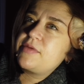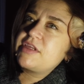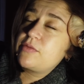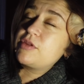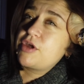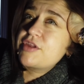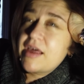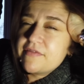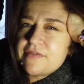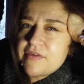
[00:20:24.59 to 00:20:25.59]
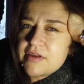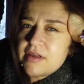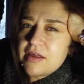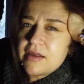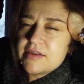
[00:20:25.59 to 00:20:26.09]
but he will not
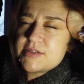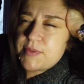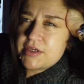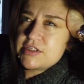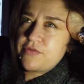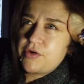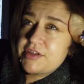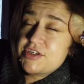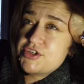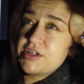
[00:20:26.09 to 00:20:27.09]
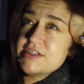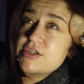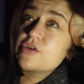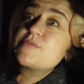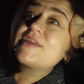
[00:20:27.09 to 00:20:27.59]
have space for additional
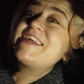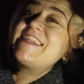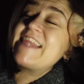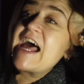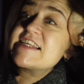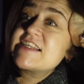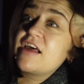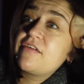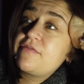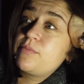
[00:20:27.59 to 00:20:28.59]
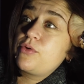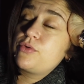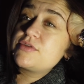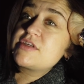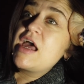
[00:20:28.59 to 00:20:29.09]
socks, but he does have
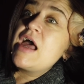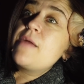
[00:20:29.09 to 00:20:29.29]
boots.